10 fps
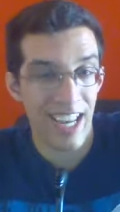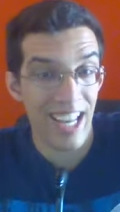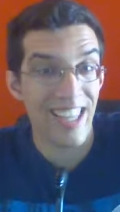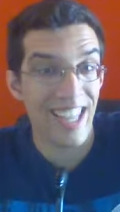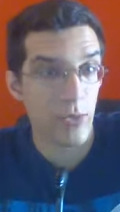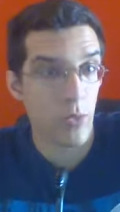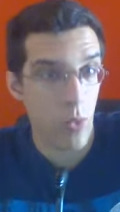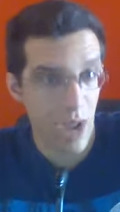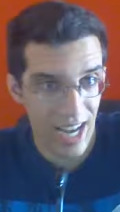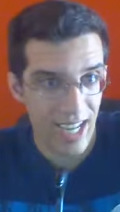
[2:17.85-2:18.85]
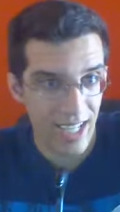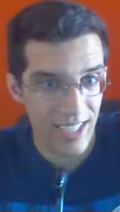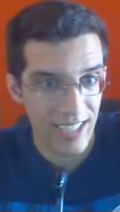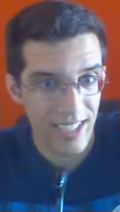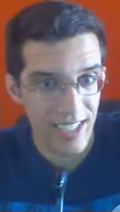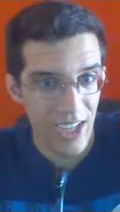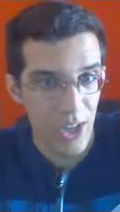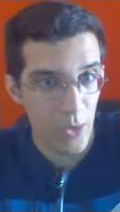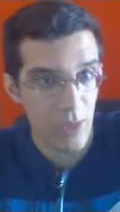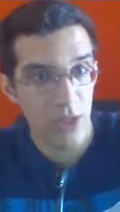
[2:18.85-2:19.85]
in that wedding?
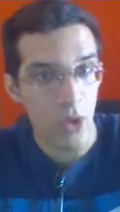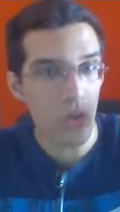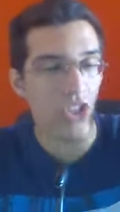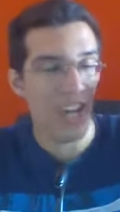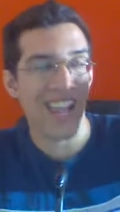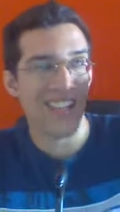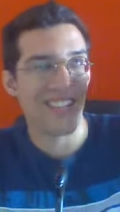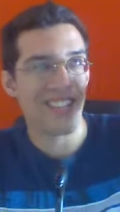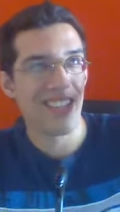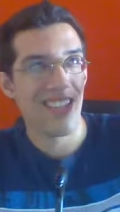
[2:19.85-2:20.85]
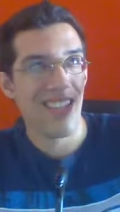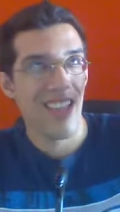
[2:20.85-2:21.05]
We saw Shanks